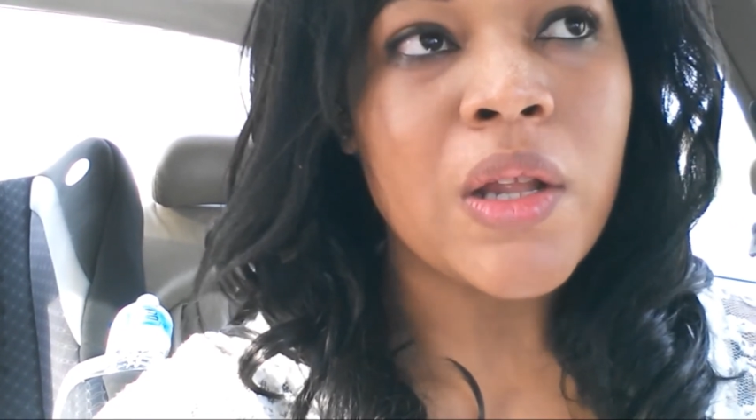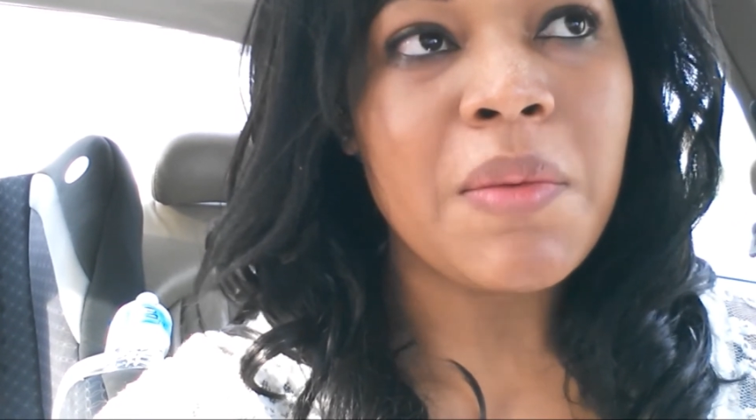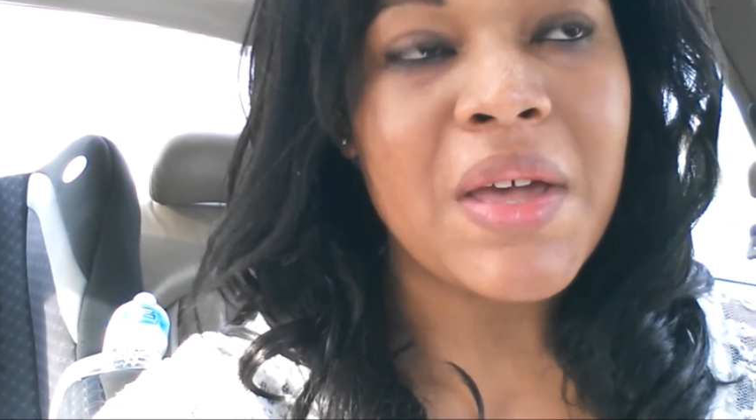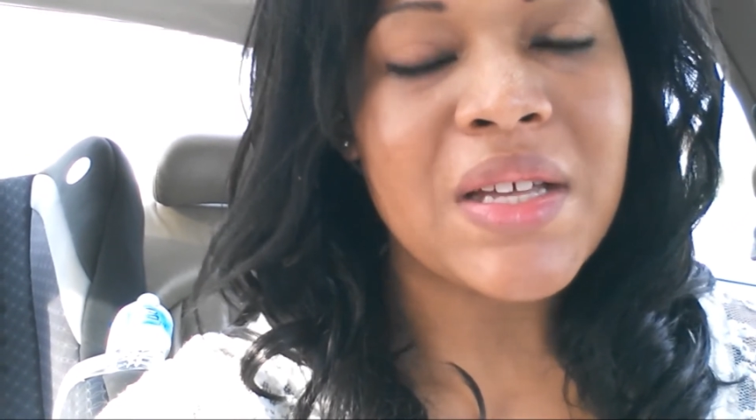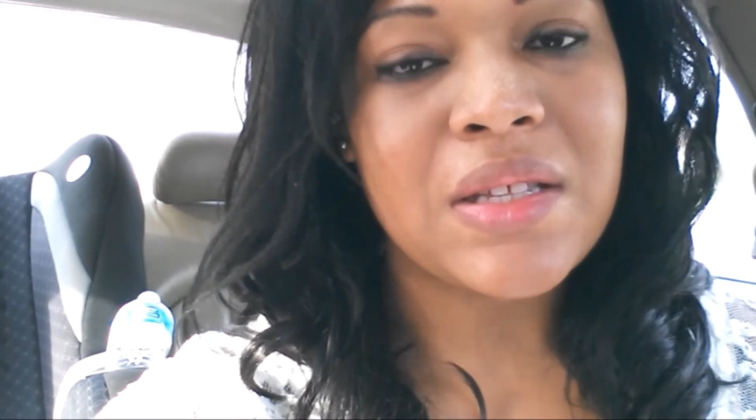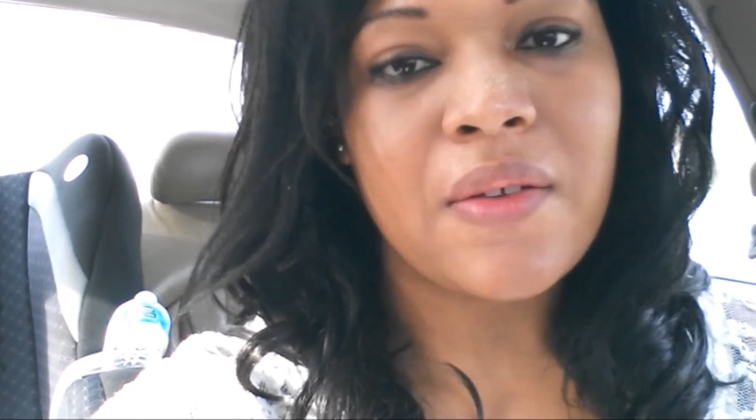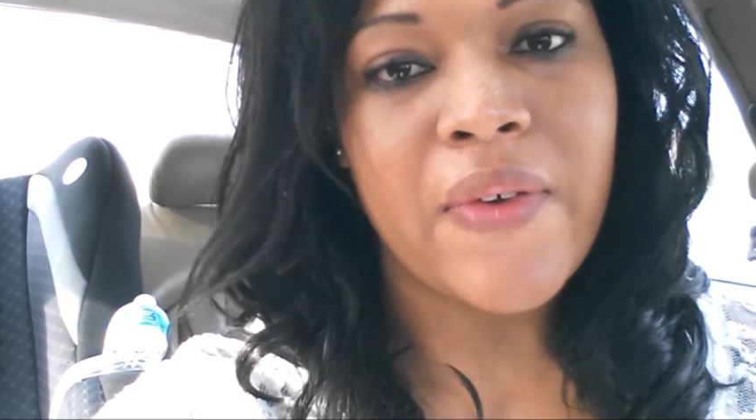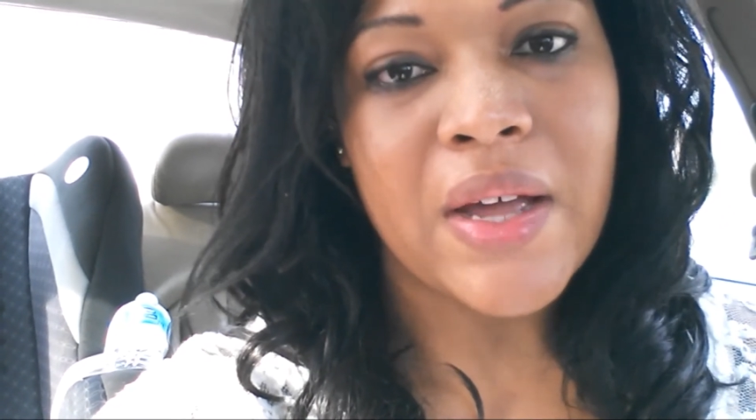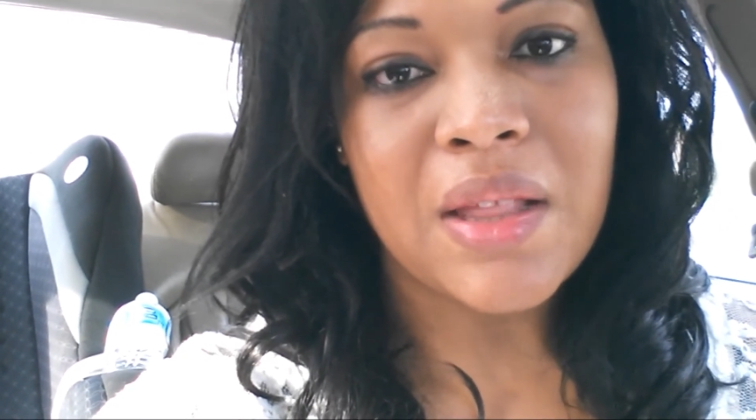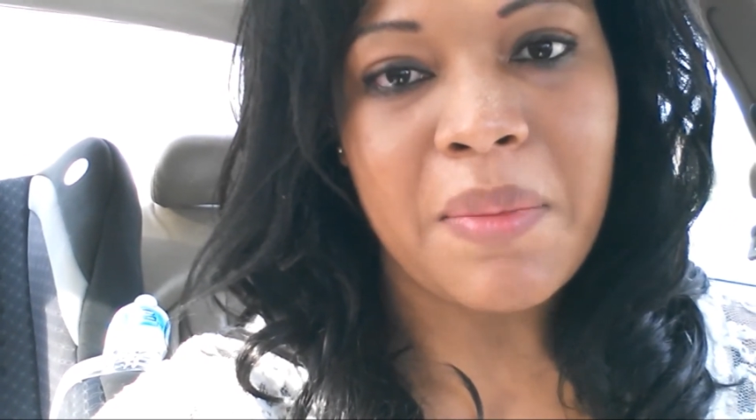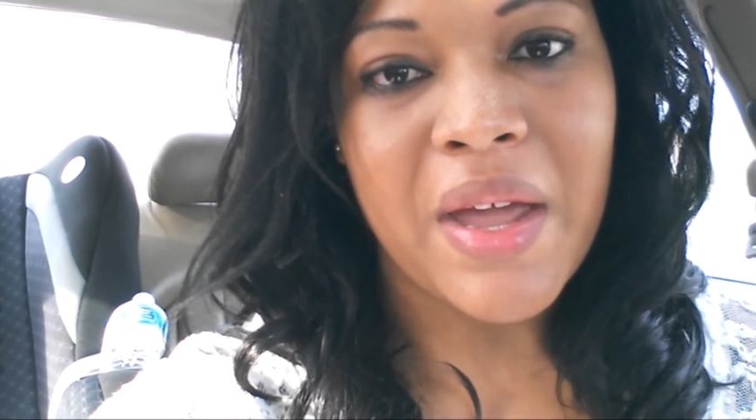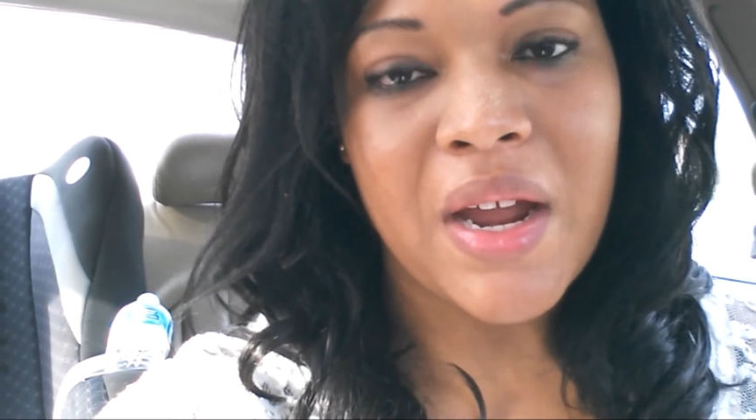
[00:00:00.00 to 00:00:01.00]
only because of the
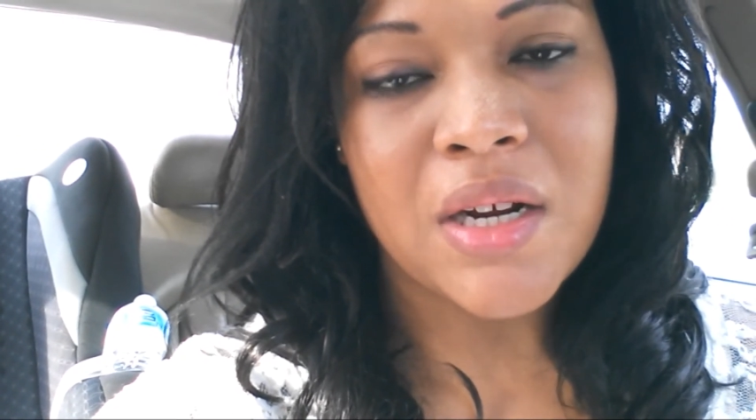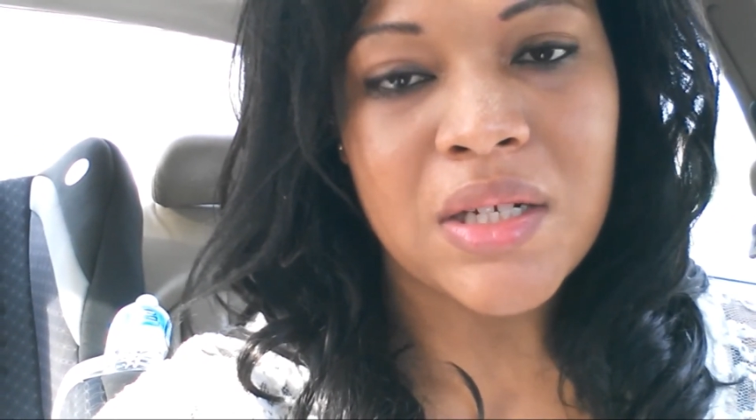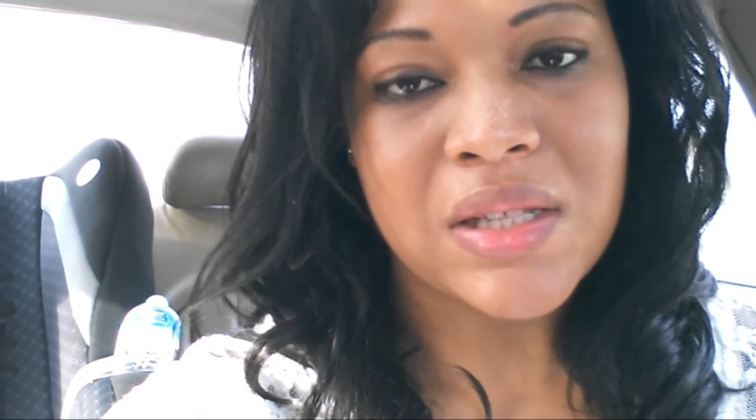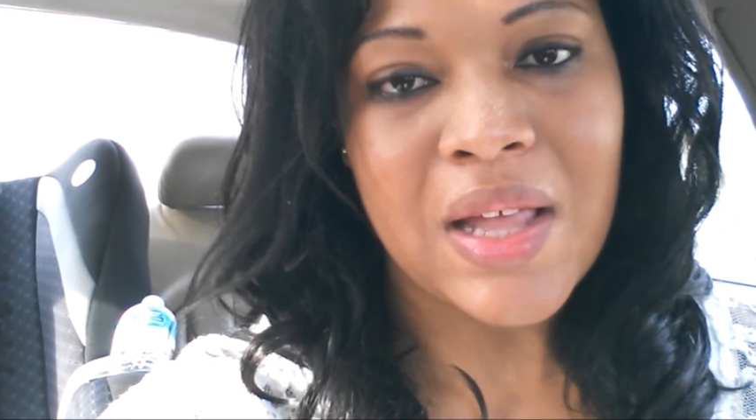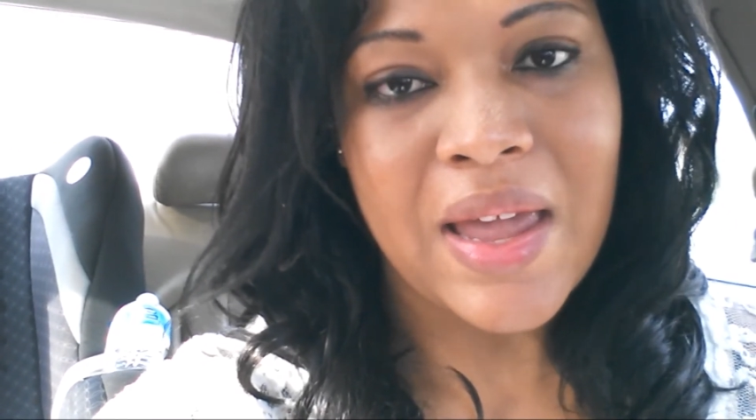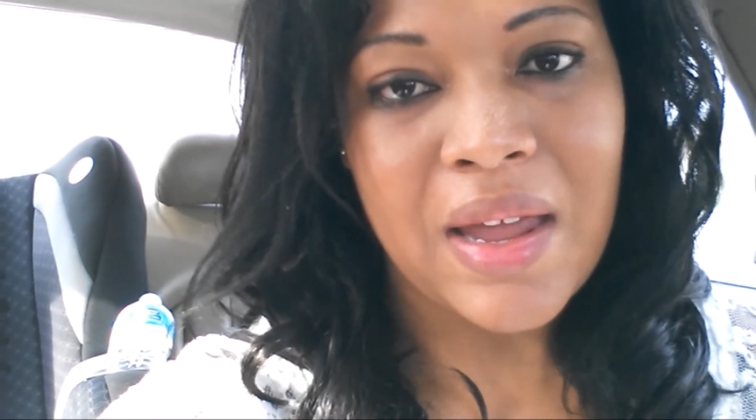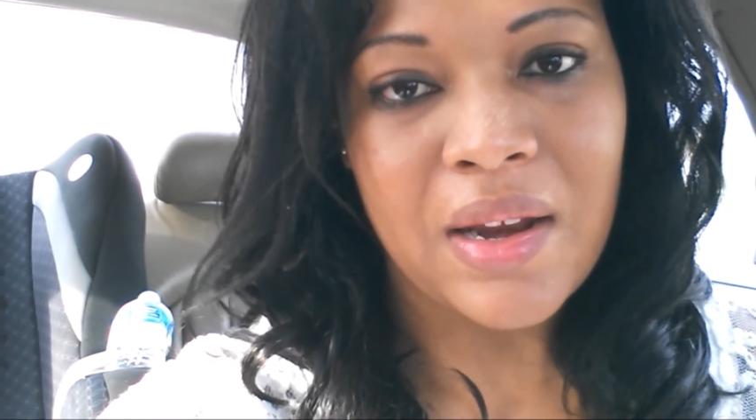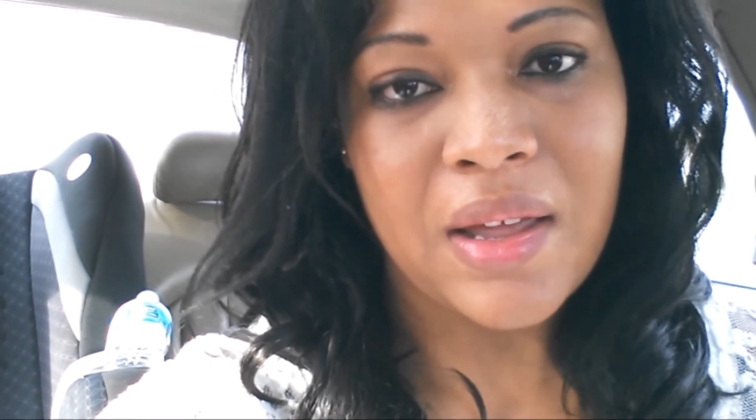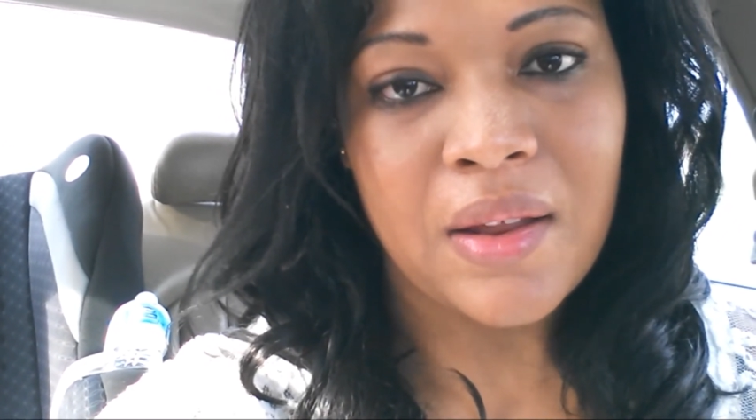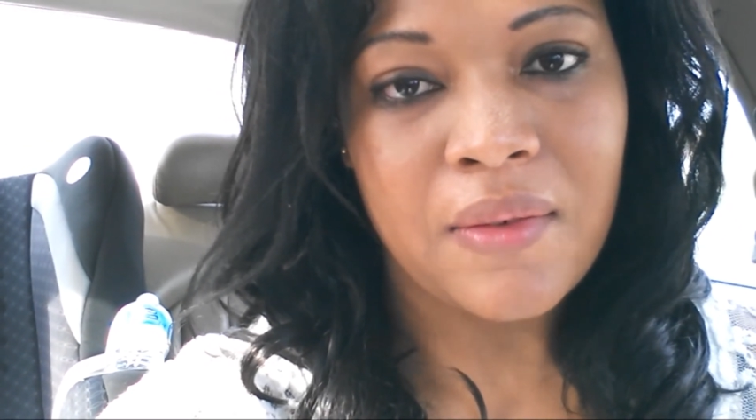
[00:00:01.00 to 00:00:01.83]
fact that my hair is light